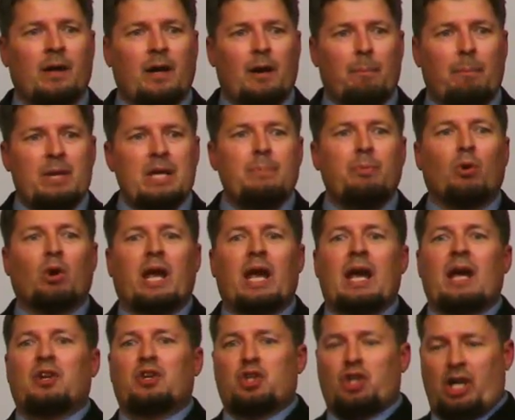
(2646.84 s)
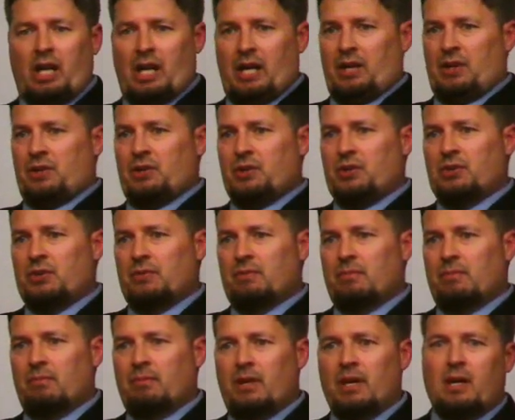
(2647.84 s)
people can't change.
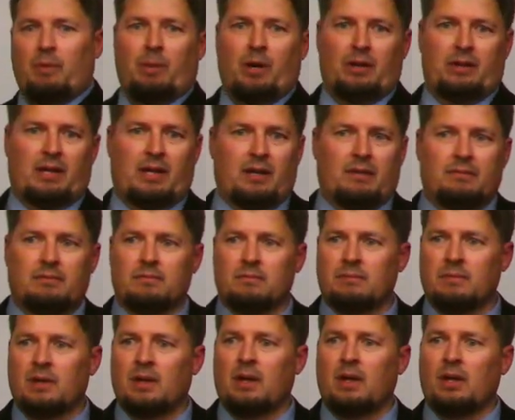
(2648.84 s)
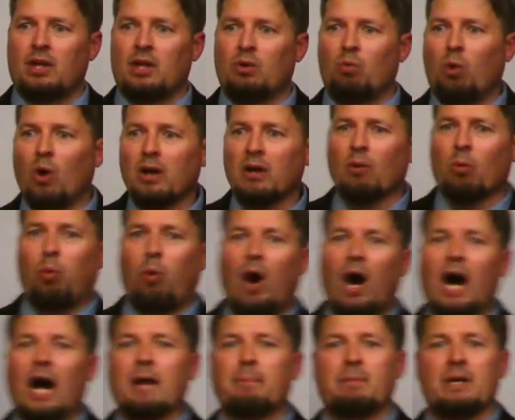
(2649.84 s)
Think about that. You wonder
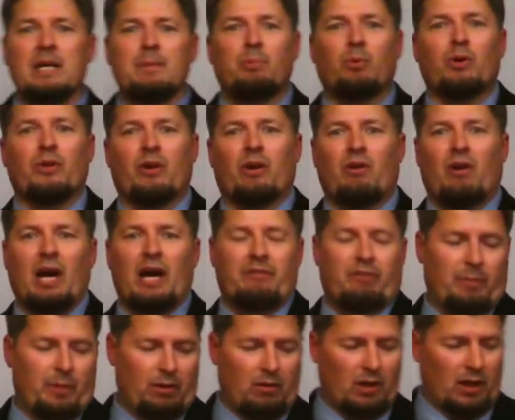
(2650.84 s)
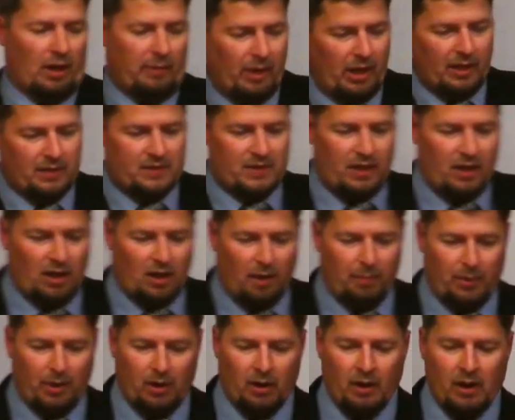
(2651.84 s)
why people in their life. I mean, look, I mean, I sit up
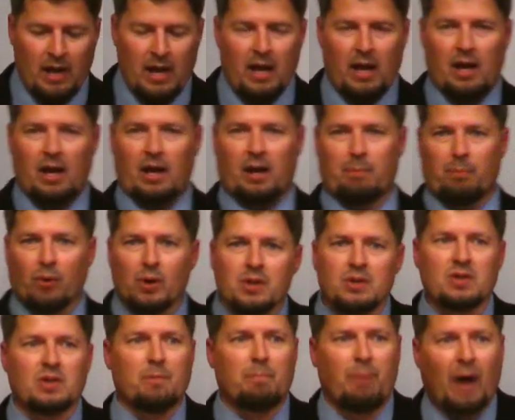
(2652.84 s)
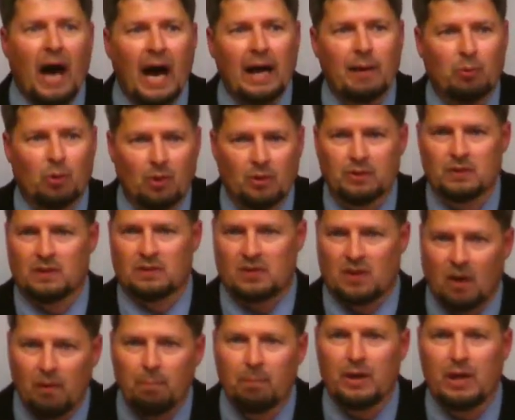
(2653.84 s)
here and I could preach the Bible to
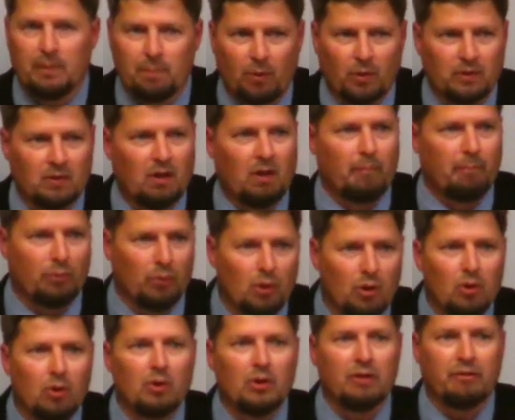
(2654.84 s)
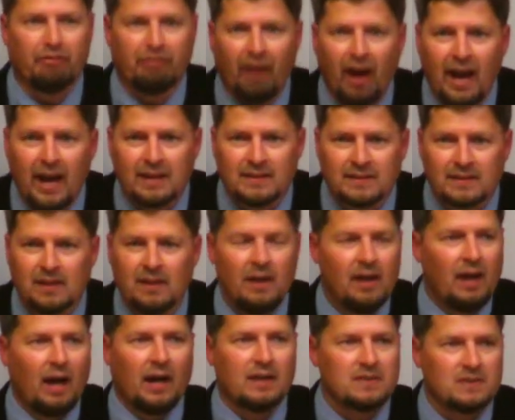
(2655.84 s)
some people till I'm blue in the face,
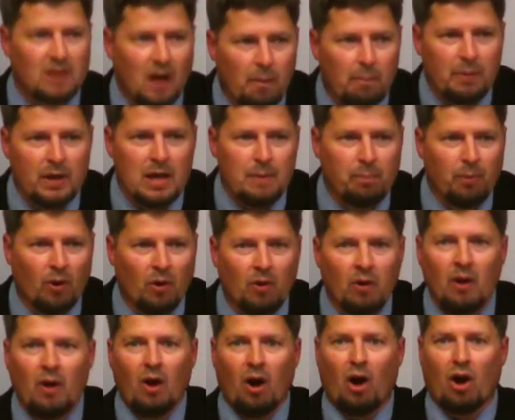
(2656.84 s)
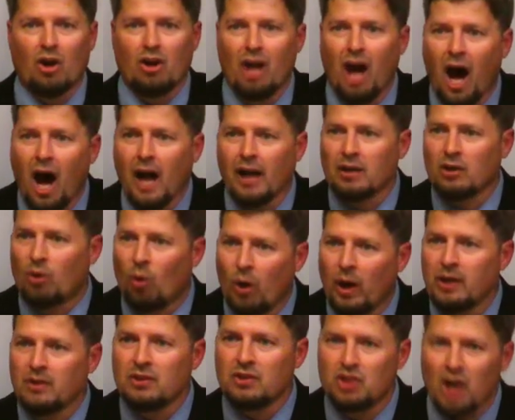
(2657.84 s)
and some people are not
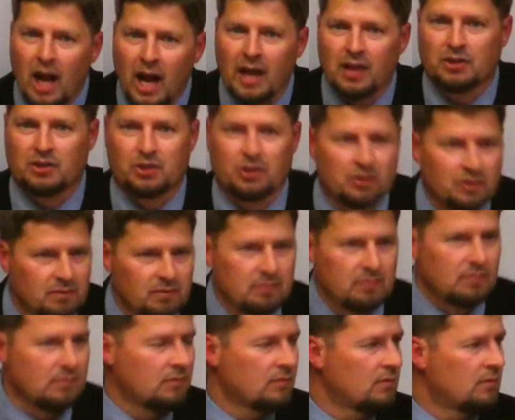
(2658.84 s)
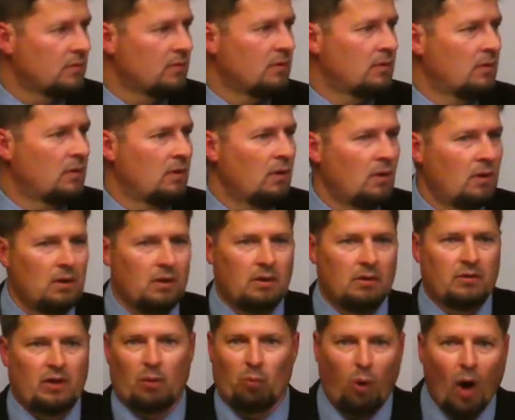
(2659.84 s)
going to change.
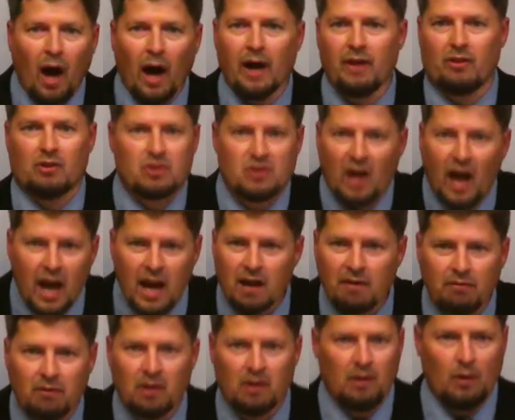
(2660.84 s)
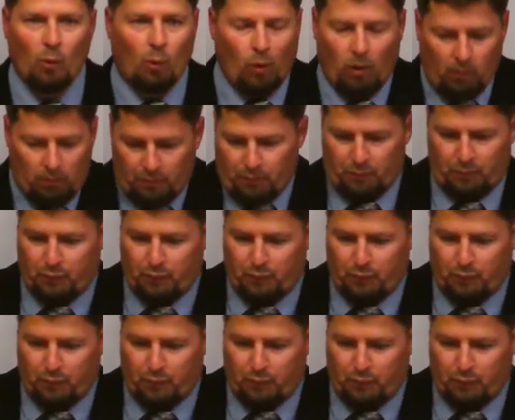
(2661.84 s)
Say, why? They're saved. Well,